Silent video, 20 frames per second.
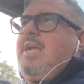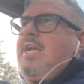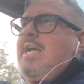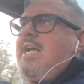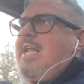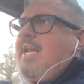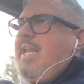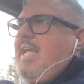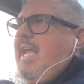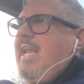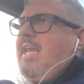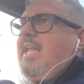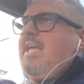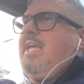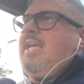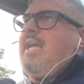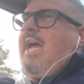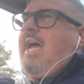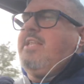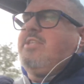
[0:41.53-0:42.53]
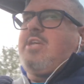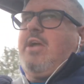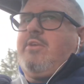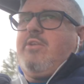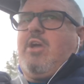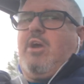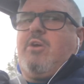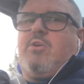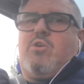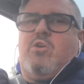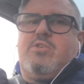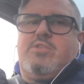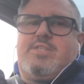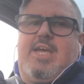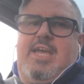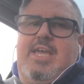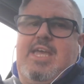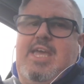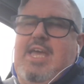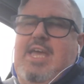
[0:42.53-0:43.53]
clearly Antonio
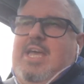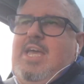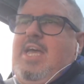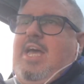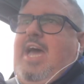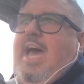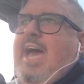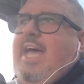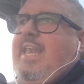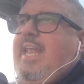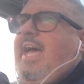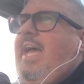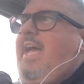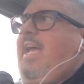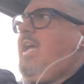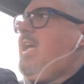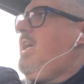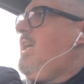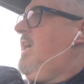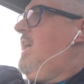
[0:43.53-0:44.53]
Conte had a